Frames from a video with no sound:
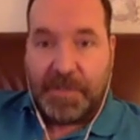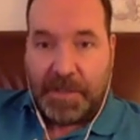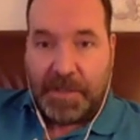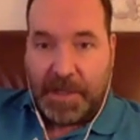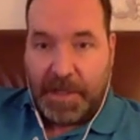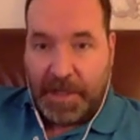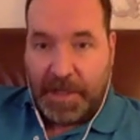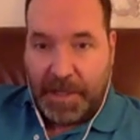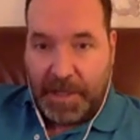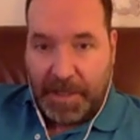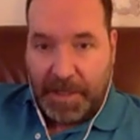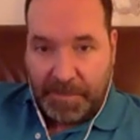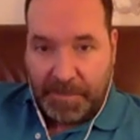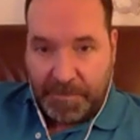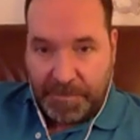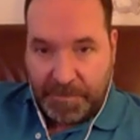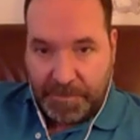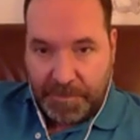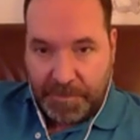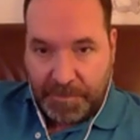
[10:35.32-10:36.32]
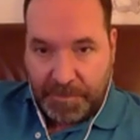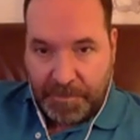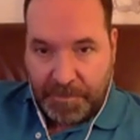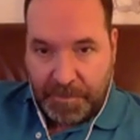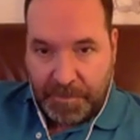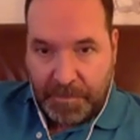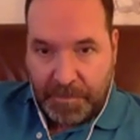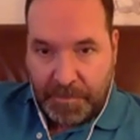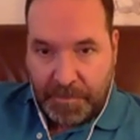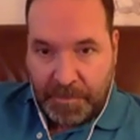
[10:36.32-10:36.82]
let
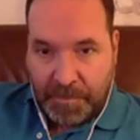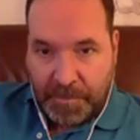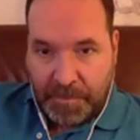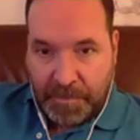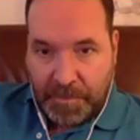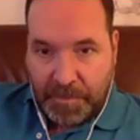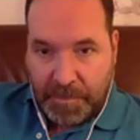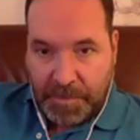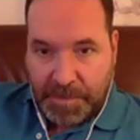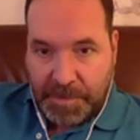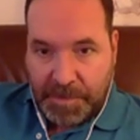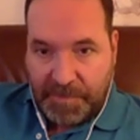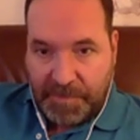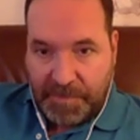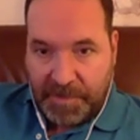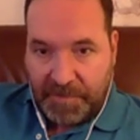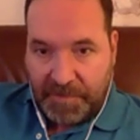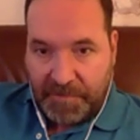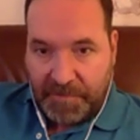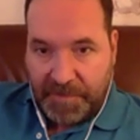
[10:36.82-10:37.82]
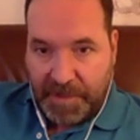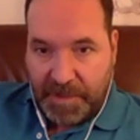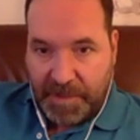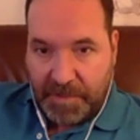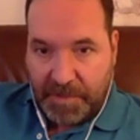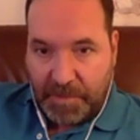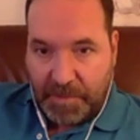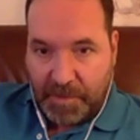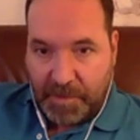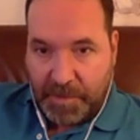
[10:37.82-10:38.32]
me see if I can find it
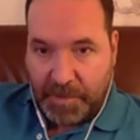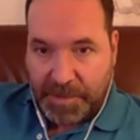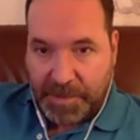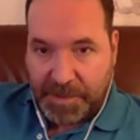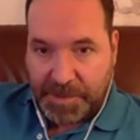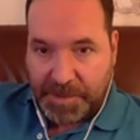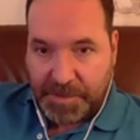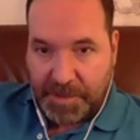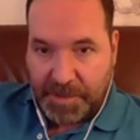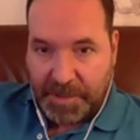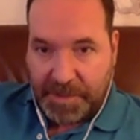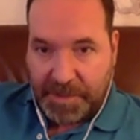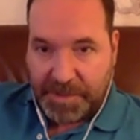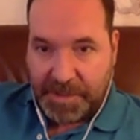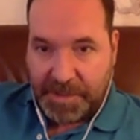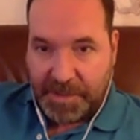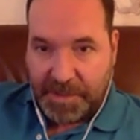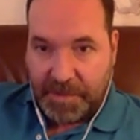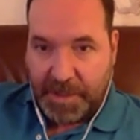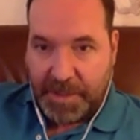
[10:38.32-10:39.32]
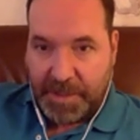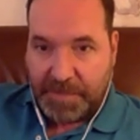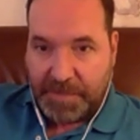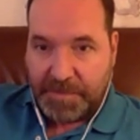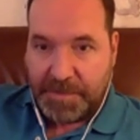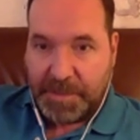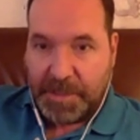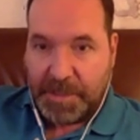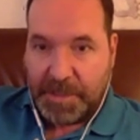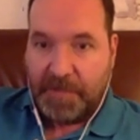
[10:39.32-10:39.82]
real quick, just so I say the right
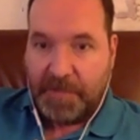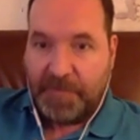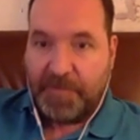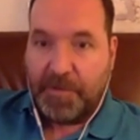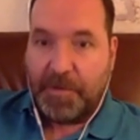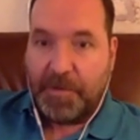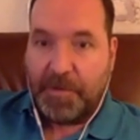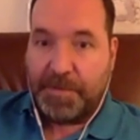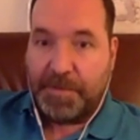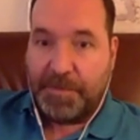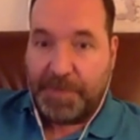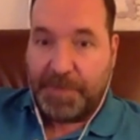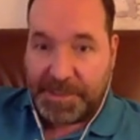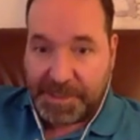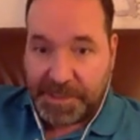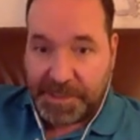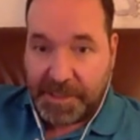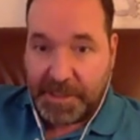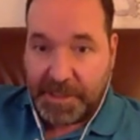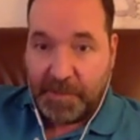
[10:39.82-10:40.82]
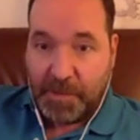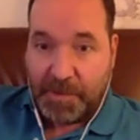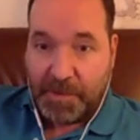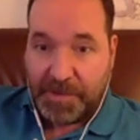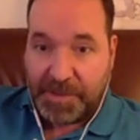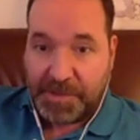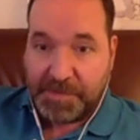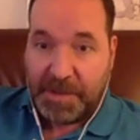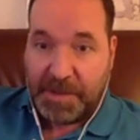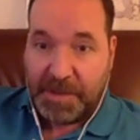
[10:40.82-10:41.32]
title for it. But basically what
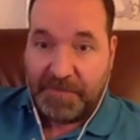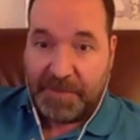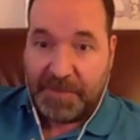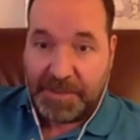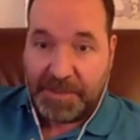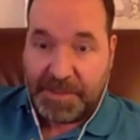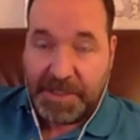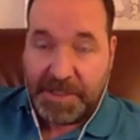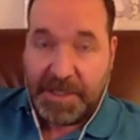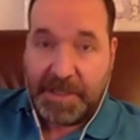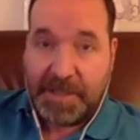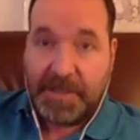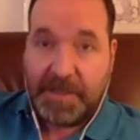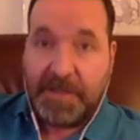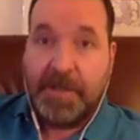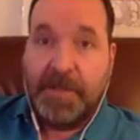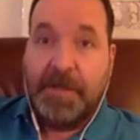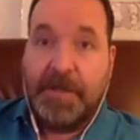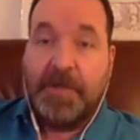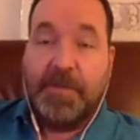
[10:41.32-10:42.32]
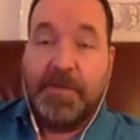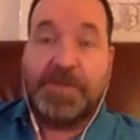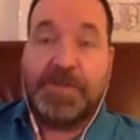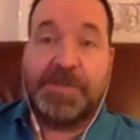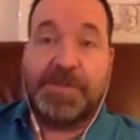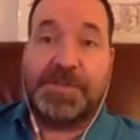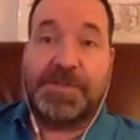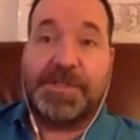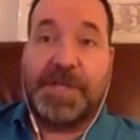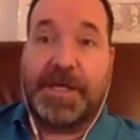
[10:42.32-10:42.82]
this pamphlet did was
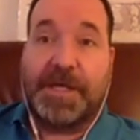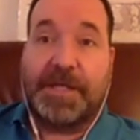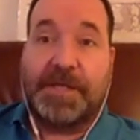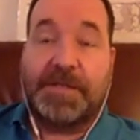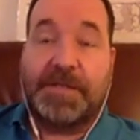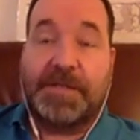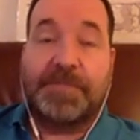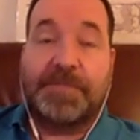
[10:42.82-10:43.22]
it said,